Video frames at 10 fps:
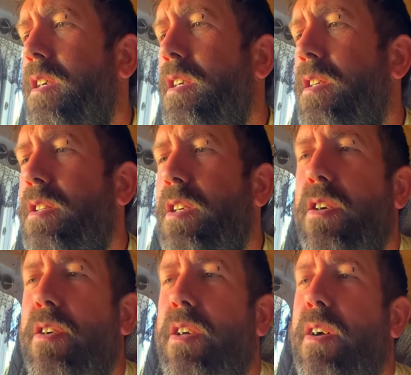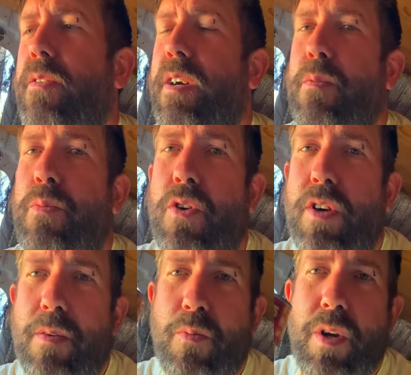So yeah, we got
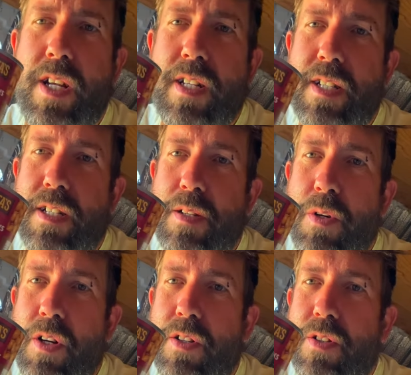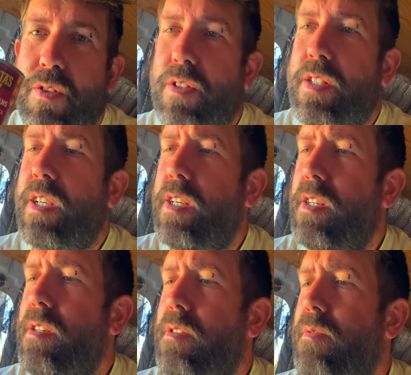pork and beans in tomato sauce
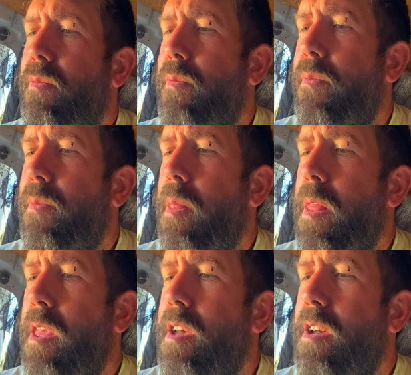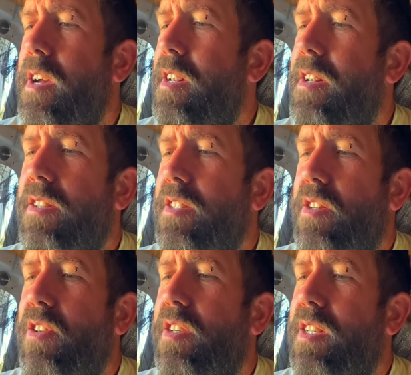here. It doesn't
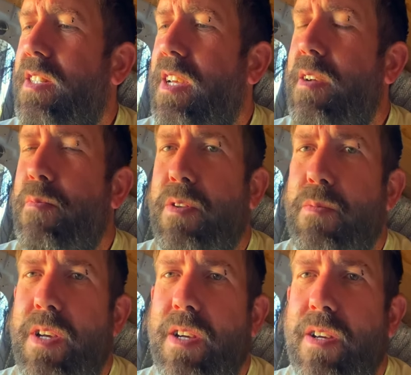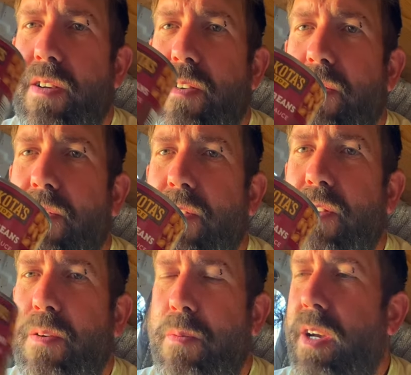look the same to me on
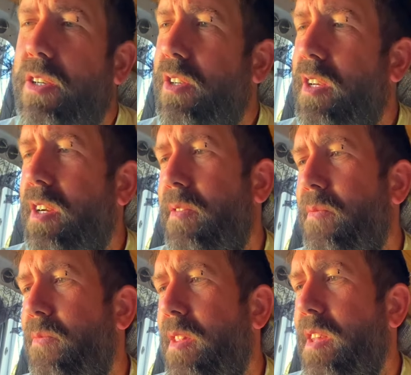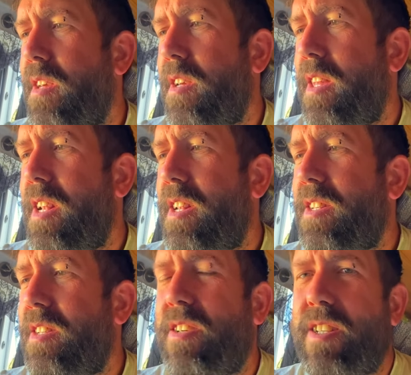the picture there. That
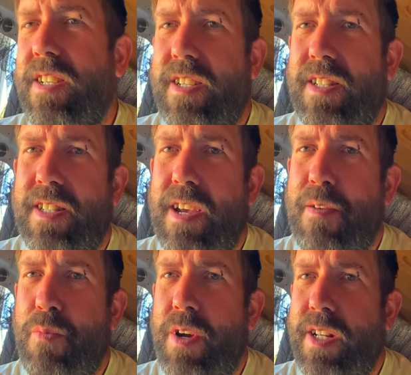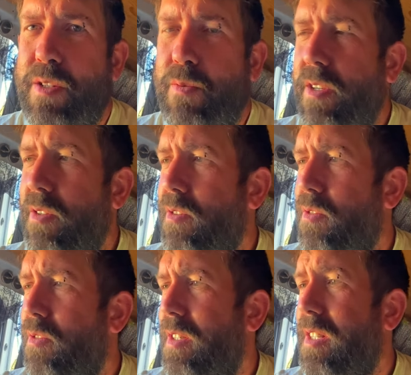doesn't look like the same beans we use,
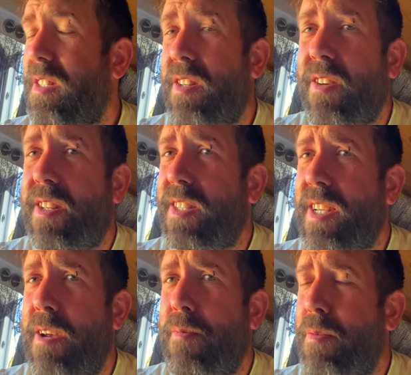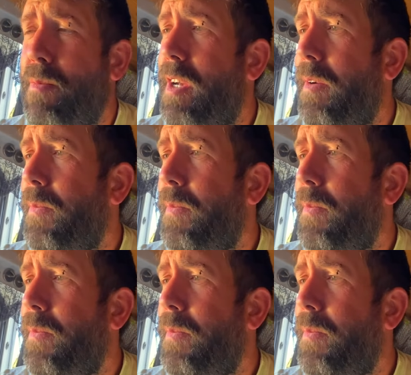or it doesn't look the same to me.